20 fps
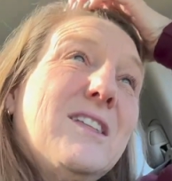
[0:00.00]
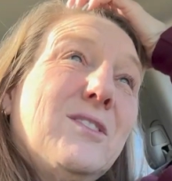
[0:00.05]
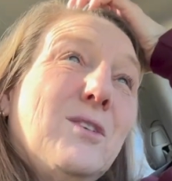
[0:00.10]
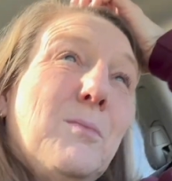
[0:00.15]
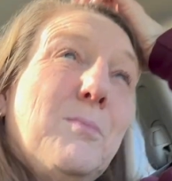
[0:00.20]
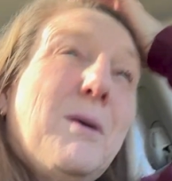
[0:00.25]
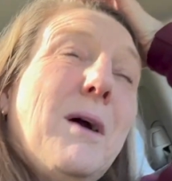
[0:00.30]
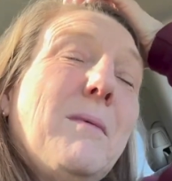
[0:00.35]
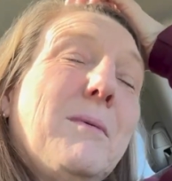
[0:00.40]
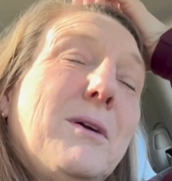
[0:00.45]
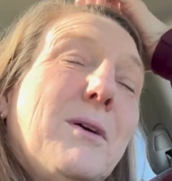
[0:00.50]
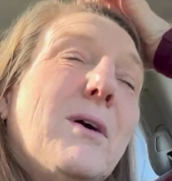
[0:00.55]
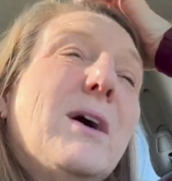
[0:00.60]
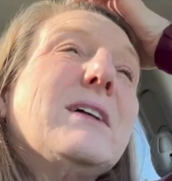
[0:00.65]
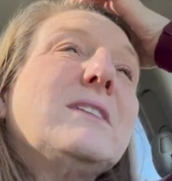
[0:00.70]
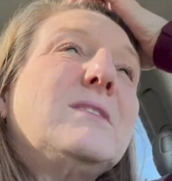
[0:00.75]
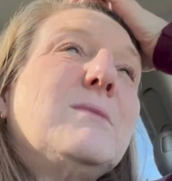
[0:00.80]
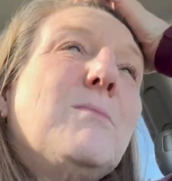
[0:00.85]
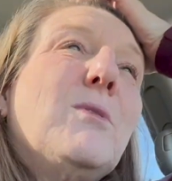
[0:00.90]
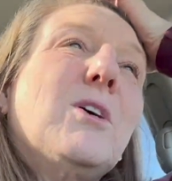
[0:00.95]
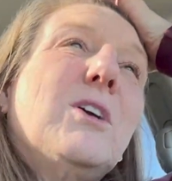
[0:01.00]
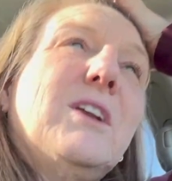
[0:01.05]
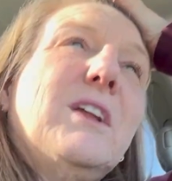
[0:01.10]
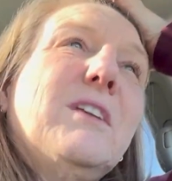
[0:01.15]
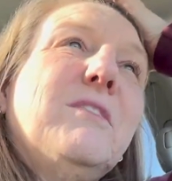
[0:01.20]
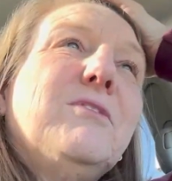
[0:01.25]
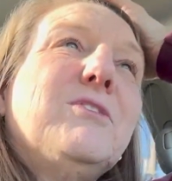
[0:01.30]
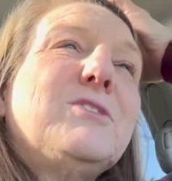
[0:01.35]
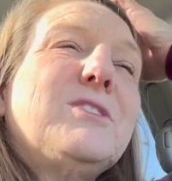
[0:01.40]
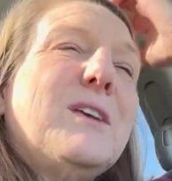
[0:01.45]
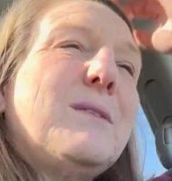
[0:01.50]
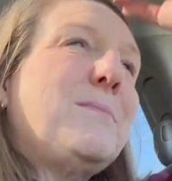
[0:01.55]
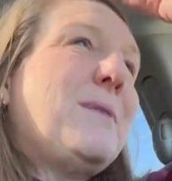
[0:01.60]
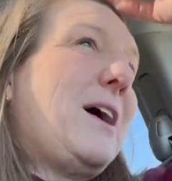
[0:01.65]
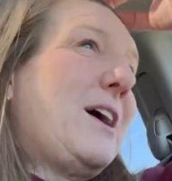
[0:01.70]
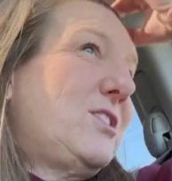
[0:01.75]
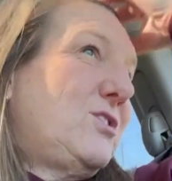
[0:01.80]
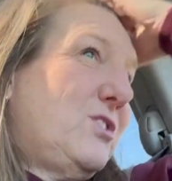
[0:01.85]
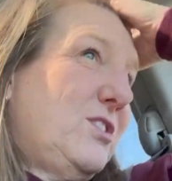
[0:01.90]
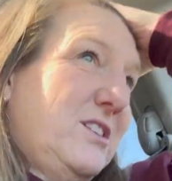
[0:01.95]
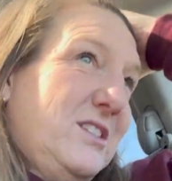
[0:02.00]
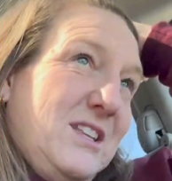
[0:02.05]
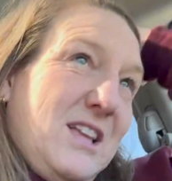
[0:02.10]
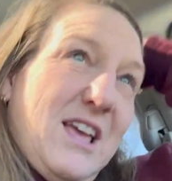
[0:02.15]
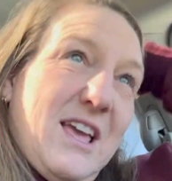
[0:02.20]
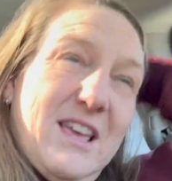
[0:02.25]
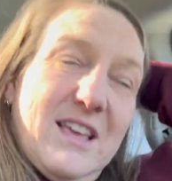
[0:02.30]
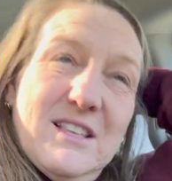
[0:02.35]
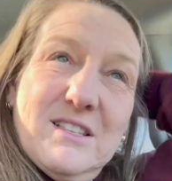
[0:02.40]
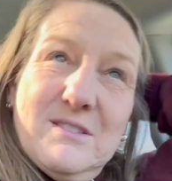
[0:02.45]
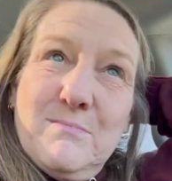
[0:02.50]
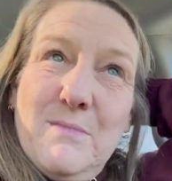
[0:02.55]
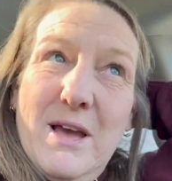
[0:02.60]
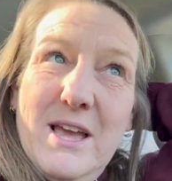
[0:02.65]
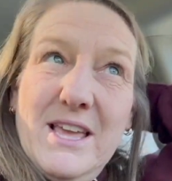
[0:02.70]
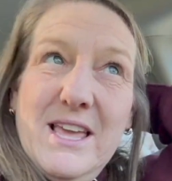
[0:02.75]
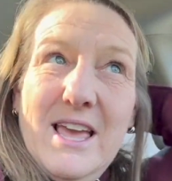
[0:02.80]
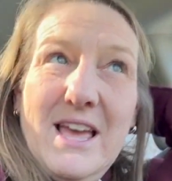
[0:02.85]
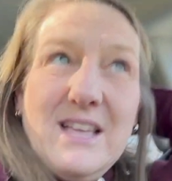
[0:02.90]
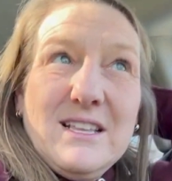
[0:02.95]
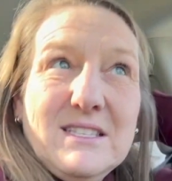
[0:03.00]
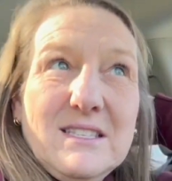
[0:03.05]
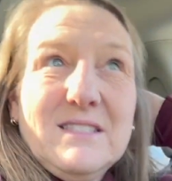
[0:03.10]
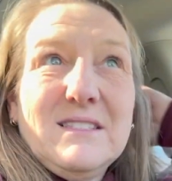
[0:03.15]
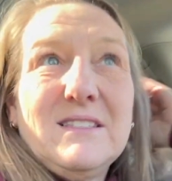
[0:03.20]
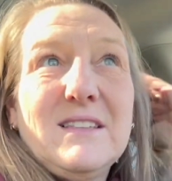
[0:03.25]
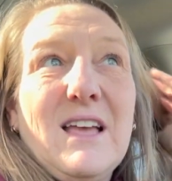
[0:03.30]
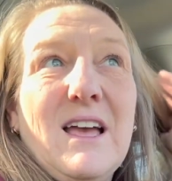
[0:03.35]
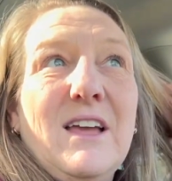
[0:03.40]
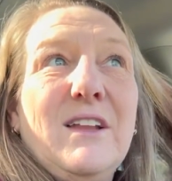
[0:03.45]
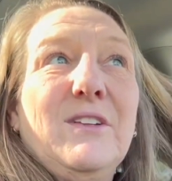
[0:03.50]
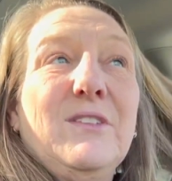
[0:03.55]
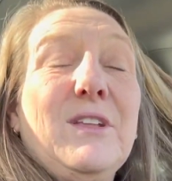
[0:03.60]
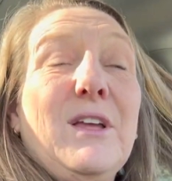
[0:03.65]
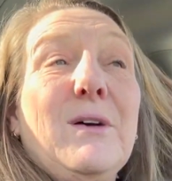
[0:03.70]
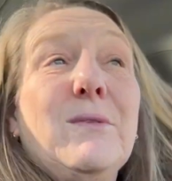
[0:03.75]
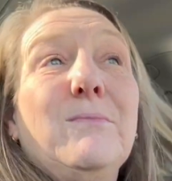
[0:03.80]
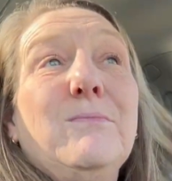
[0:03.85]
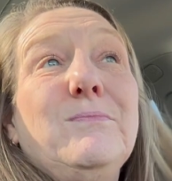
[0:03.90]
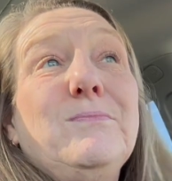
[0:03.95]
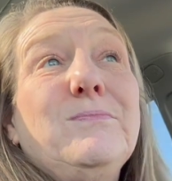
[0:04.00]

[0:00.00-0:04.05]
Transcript: they'll probably go out tomorrow night for St. Patrick's Day is my guess. I don't know.